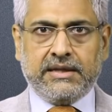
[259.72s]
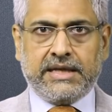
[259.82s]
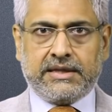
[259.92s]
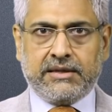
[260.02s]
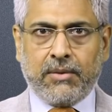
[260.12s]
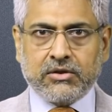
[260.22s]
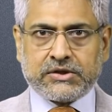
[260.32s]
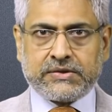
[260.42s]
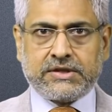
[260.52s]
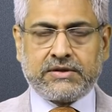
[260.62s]
that the
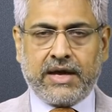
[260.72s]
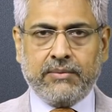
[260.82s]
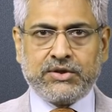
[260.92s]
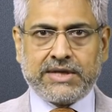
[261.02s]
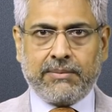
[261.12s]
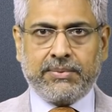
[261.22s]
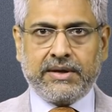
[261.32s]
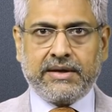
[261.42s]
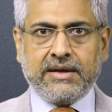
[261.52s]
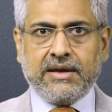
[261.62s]
monstrous crime which
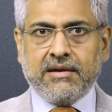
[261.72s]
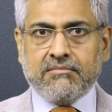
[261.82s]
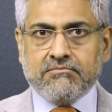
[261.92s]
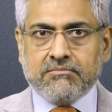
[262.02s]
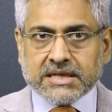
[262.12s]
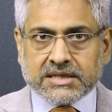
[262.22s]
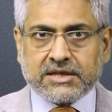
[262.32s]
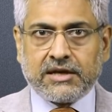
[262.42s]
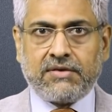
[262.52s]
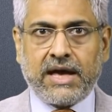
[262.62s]
happened
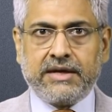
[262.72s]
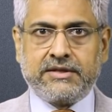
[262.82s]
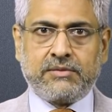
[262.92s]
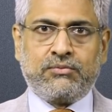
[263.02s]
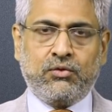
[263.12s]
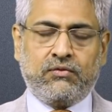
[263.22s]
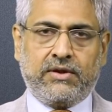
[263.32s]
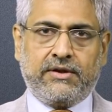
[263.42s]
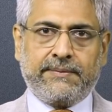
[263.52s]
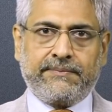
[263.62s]
must have had his
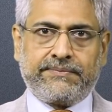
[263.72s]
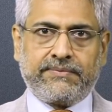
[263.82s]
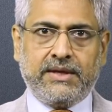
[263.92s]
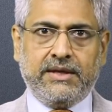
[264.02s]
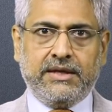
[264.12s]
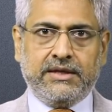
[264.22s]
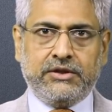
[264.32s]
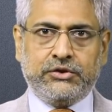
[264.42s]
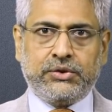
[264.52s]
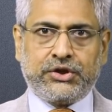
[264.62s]
approval.
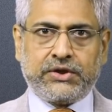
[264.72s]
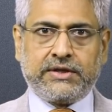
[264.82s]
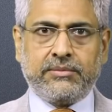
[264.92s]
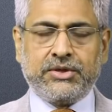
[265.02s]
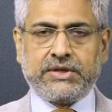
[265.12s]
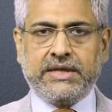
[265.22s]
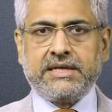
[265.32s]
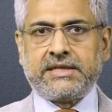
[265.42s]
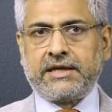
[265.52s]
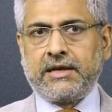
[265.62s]
The judicial commission
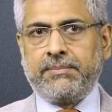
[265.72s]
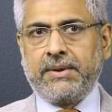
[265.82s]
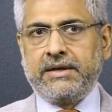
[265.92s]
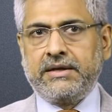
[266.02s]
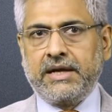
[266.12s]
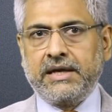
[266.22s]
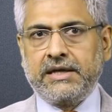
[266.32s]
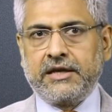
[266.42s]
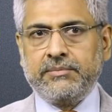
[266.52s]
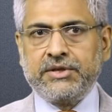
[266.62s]
he set up under
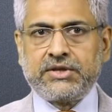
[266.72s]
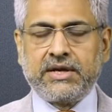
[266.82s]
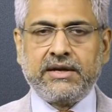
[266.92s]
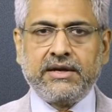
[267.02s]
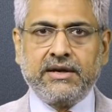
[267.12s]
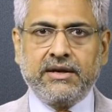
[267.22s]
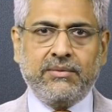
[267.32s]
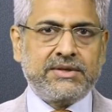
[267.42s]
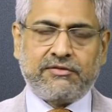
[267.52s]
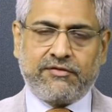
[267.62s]
Ranganath Mishra
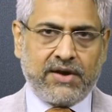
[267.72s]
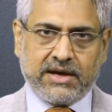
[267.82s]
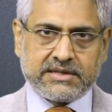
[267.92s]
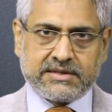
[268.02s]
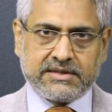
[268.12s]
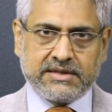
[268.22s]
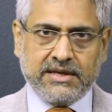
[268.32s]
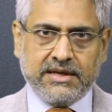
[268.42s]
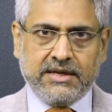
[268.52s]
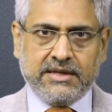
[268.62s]
was a farce.
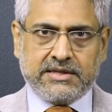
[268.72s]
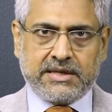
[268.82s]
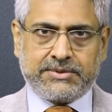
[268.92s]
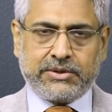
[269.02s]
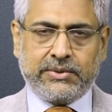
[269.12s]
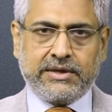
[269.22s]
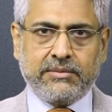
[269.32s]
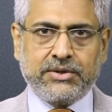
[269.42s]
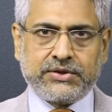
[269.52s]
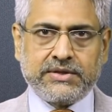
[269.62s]
Subsequent
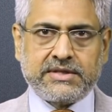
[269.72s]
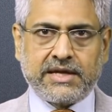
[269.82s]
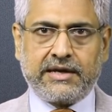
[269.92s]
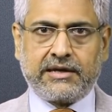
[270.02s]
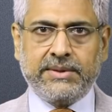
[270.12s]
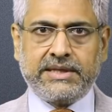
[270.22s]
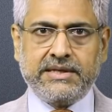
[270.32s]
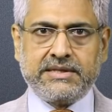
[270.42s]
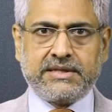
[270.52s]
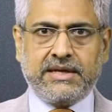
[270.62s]
commissions and
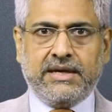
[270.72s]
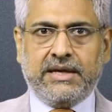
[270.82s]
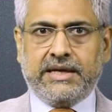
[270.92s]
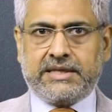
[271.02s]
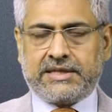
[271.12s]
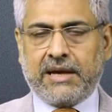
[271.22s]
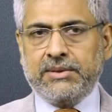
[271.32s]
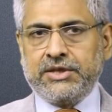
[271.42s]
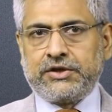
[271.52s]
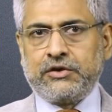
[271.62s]
committees
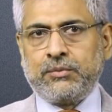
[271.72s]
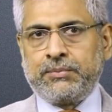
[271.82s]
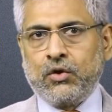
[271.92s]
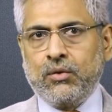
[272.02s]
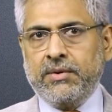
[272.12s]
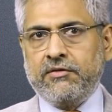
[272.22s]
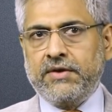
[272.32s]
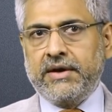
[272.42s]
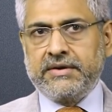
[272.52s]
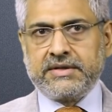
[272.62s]
established to probe
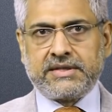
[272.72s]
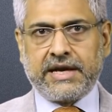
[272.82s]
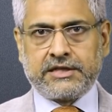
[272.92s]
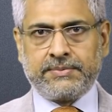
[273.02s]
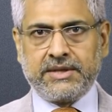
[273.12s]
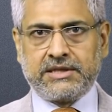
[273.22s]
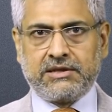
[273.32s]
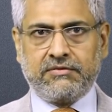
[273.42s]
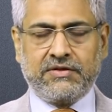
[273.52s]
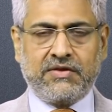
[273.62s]
various
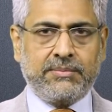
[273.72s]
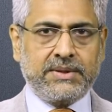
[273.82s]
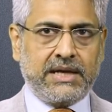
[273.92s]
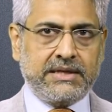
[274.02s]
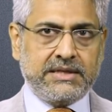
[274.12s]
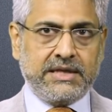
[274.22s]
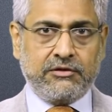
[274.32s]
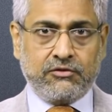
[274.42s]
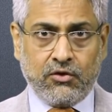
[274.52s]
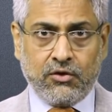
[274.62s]
aspects of November
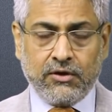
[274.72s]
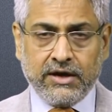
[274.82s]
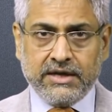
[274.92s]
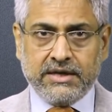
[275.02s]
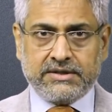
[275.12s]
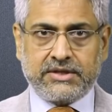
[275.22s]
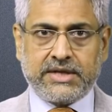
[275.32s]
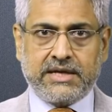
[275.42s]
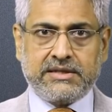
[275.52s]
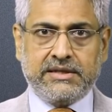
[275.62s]
1984,
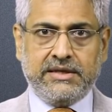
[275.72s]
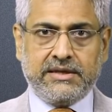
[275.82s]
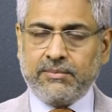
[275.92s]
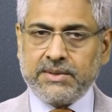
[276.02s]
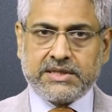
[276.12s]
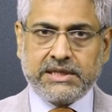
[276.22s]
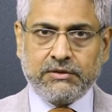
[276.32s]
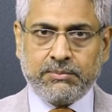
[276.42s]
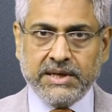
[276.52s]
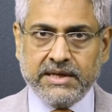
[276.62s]
such as the complicity
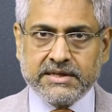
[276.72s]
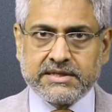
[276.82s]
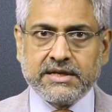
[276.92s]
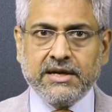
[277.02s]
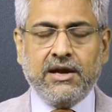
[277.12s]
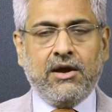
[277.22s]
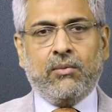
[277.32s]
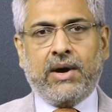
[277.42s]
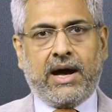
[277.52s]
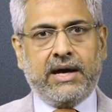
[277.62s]
of the police,
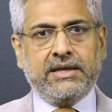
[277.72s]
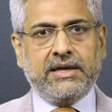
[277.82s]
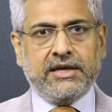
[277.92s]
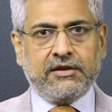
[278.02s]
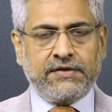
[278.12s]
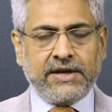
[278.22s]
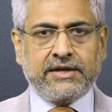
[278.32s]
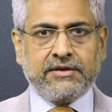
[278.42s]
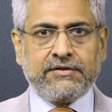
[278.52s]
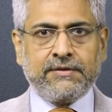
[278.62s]
were either
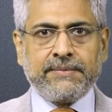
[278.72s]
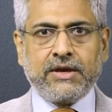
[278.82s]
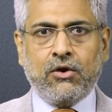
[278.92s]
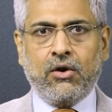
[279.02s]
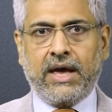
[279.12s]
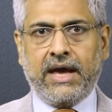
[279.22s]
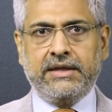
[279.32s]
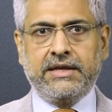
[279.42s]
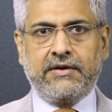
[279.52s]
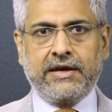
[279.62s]
ineffective or
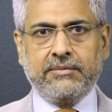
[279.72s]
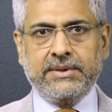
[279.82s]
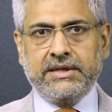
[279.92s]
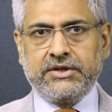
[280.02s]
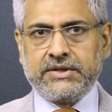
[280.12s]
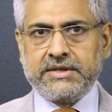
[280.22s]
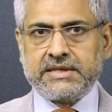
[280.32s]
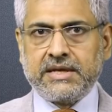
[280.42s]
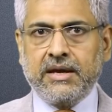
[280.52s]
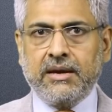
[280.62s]
had their
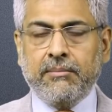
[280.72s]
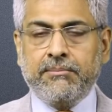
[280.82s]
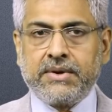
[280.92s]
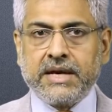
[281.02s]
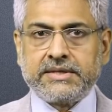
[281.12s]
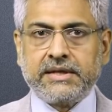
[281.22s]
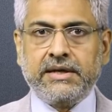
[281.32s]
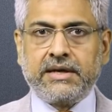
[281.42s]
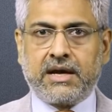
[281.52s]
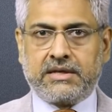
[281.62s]
recommendations
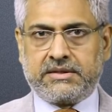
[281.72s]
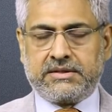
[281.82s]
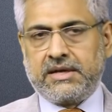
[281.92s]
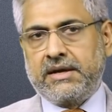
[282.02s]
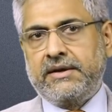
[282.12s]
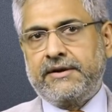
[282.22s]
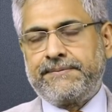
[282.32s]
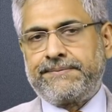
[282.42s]
brazenly cast aside.